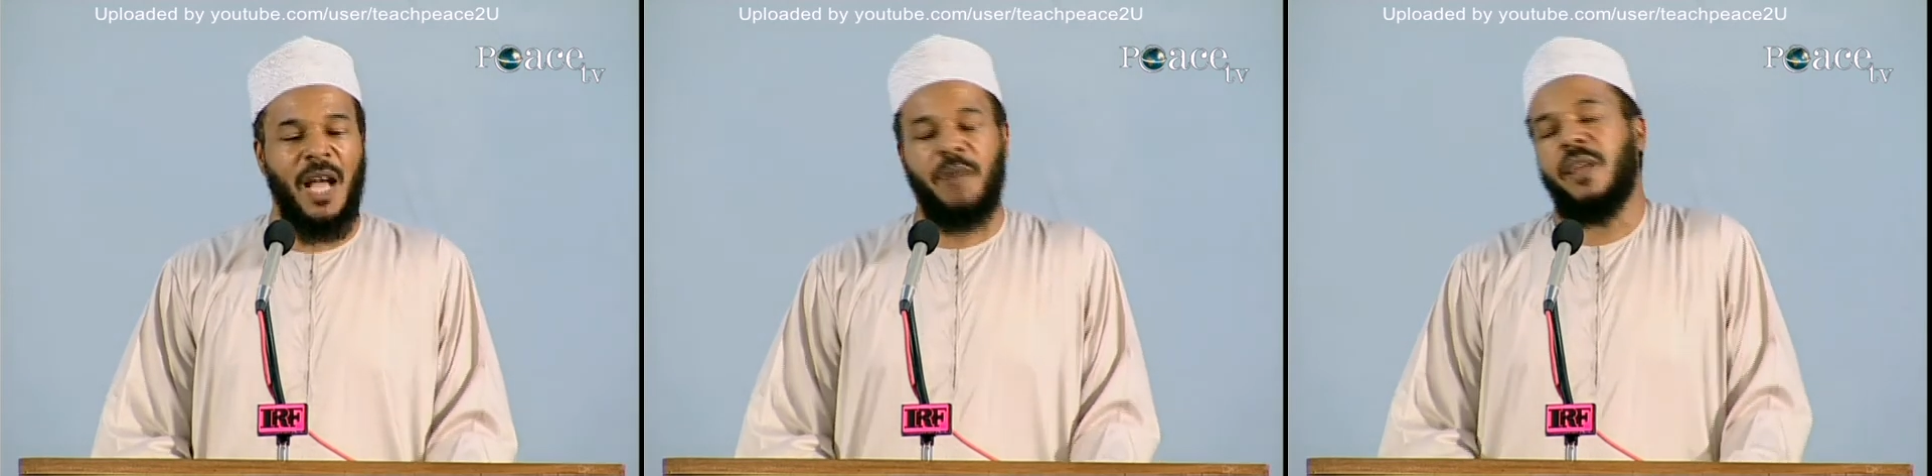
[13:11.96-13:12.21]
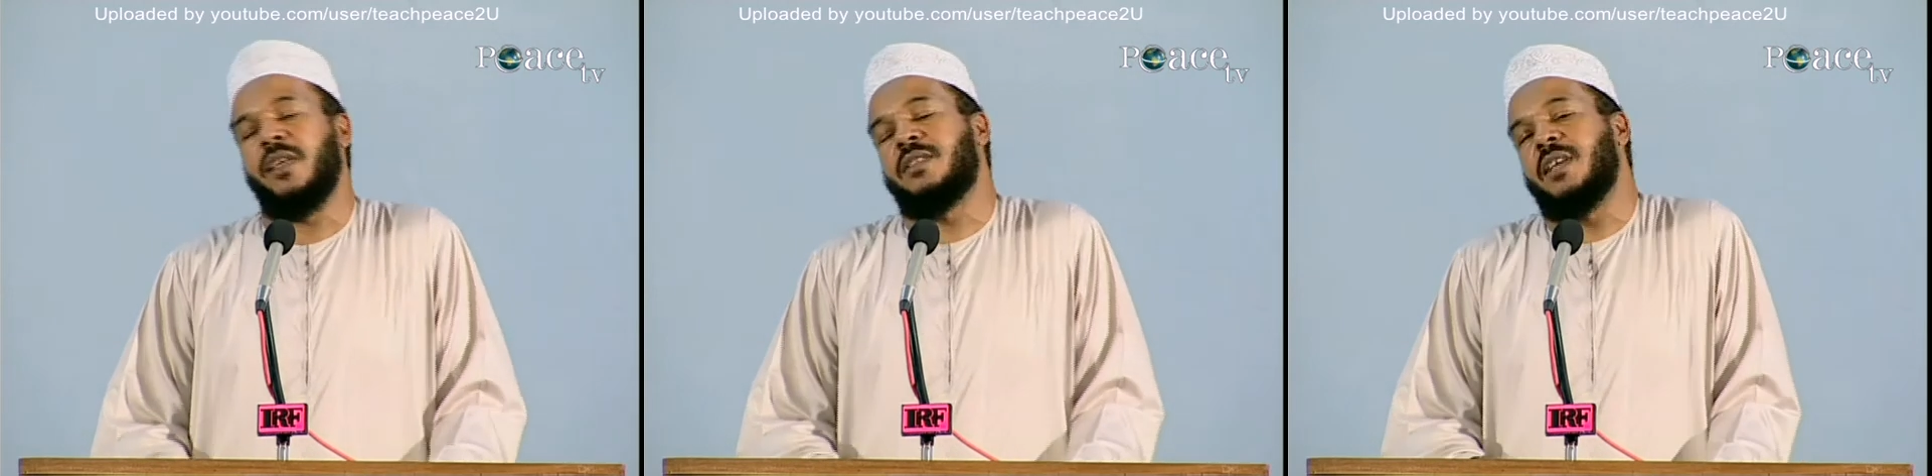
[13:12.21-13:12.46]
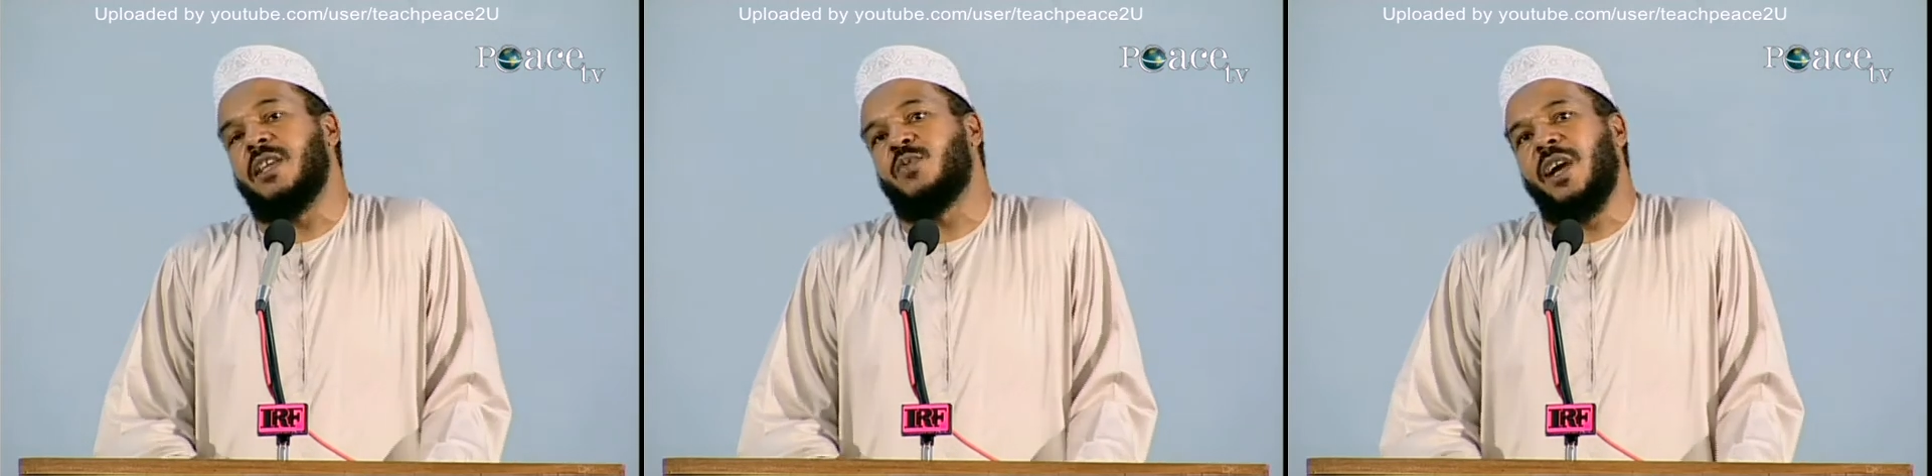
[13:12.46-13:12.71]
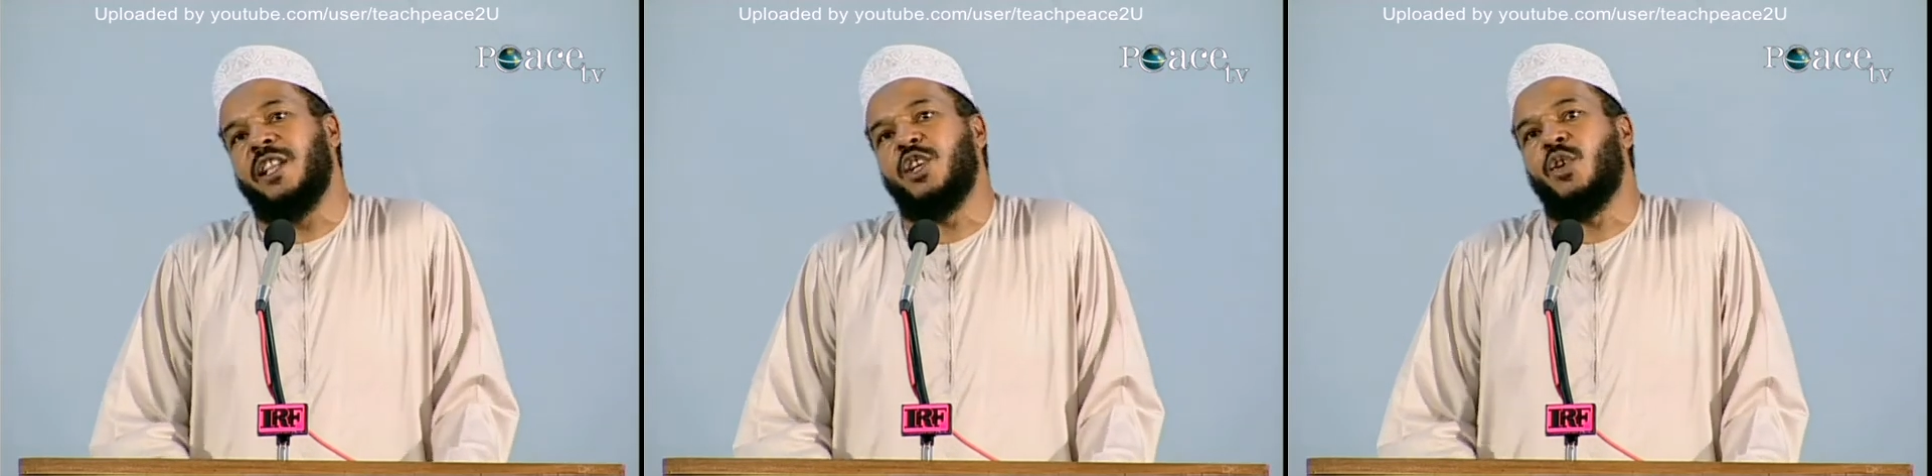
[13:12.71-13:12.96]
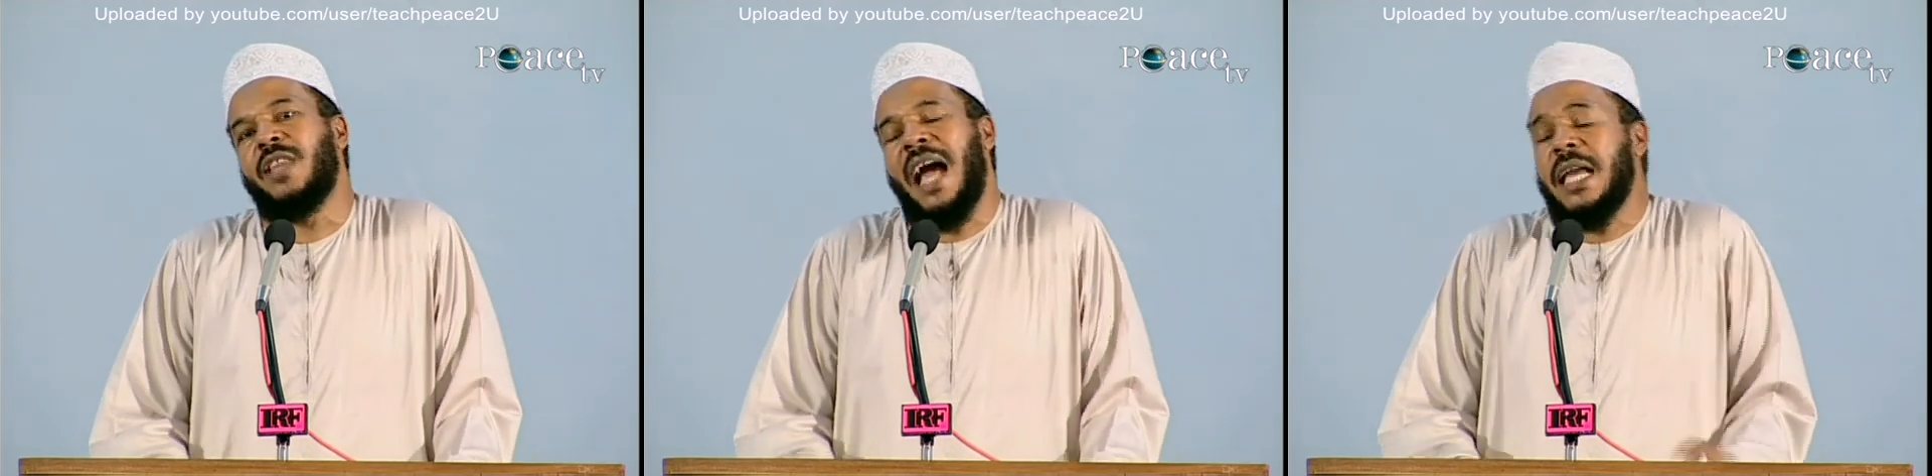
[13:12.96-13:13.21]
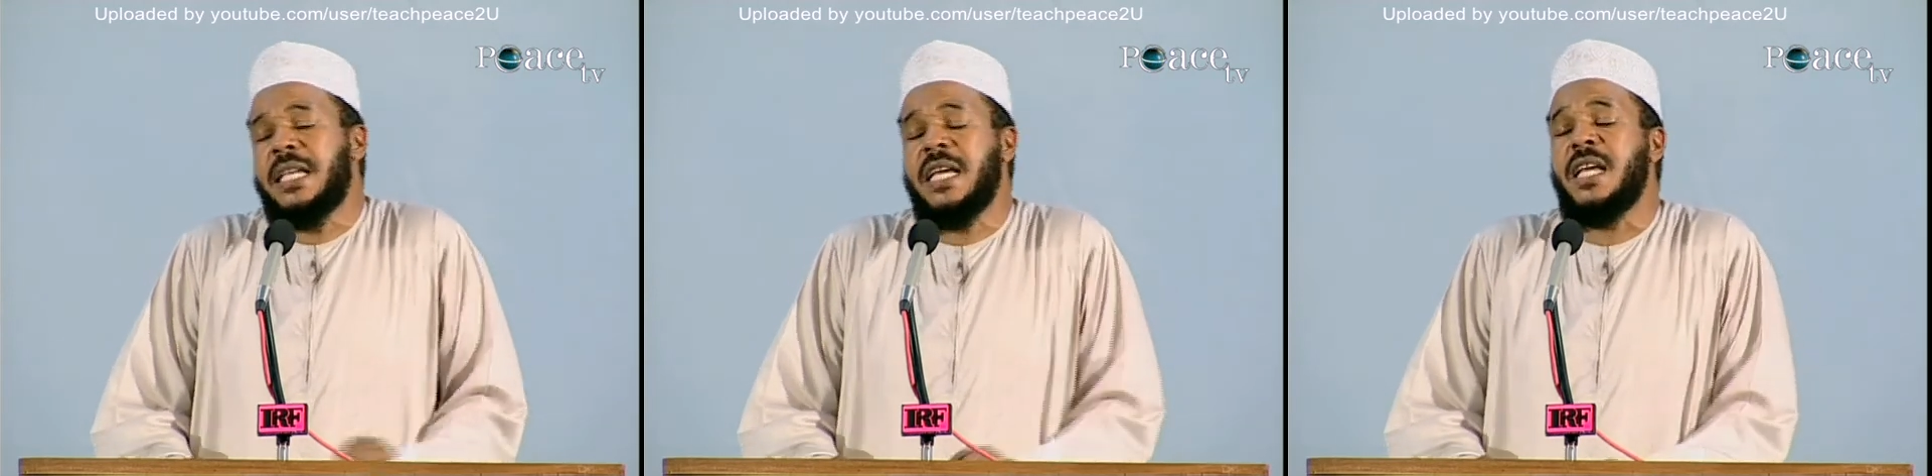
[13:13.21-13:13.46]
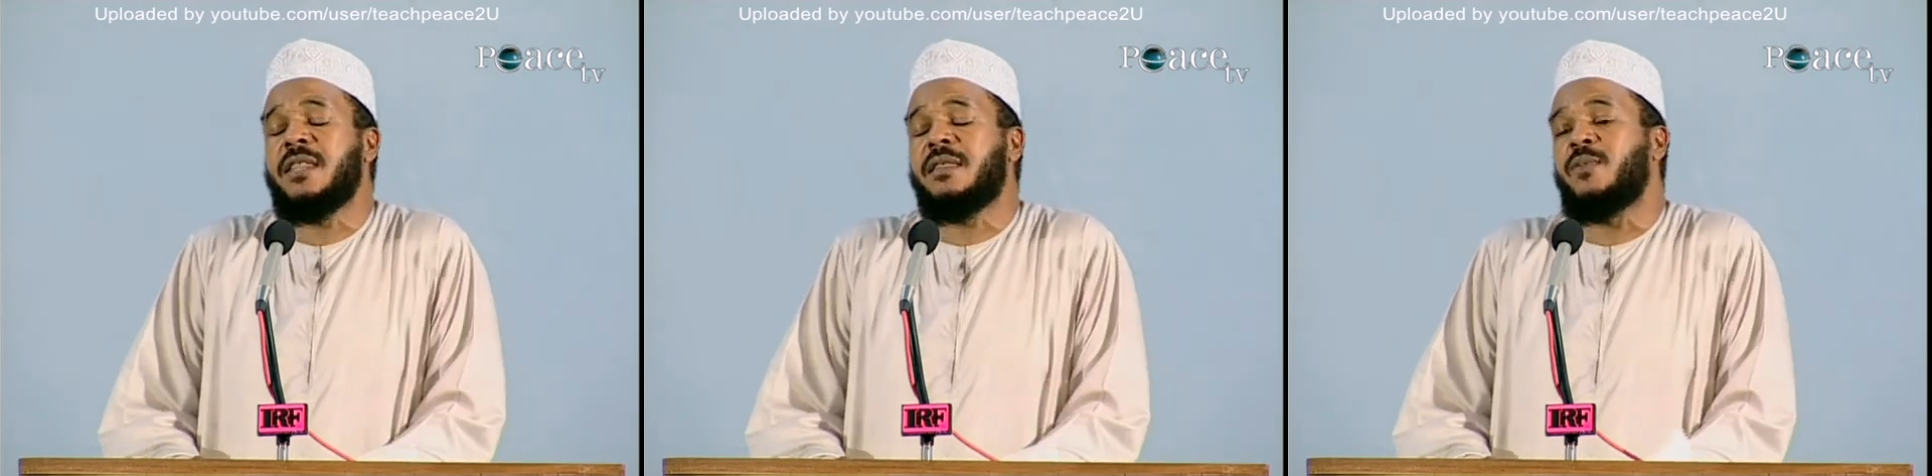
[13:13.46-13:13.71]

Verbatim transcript: Brother says, well, you know, the hadith,